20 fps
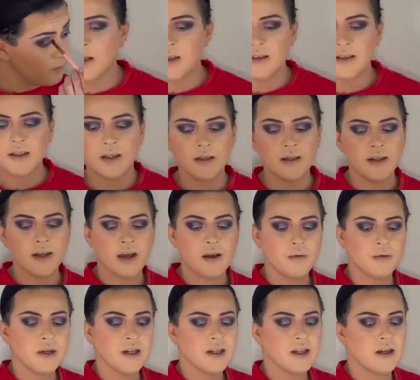So now
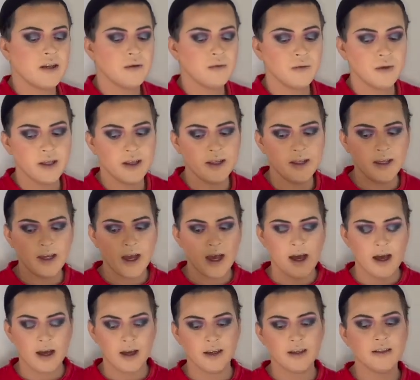we're done with the
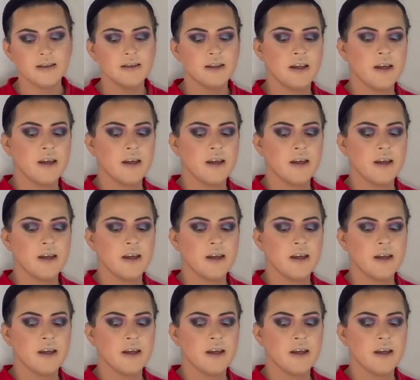eyes